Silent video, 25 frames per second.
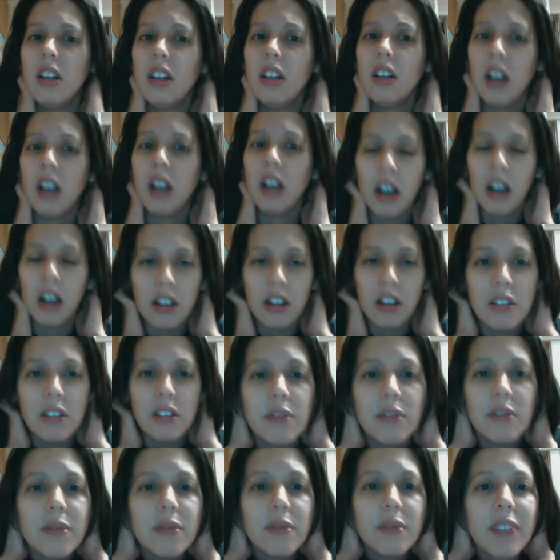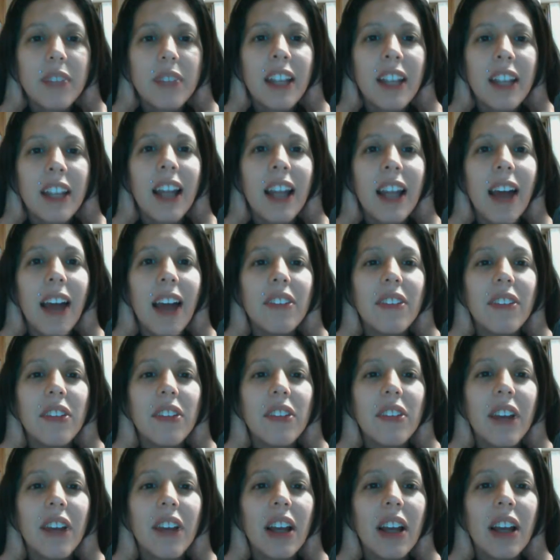and I have to
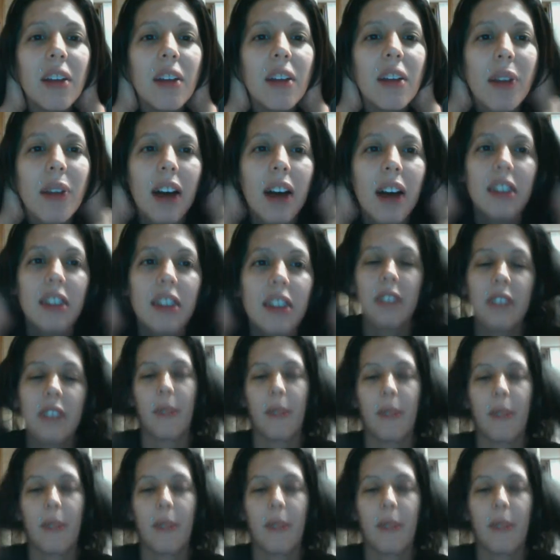rant about it.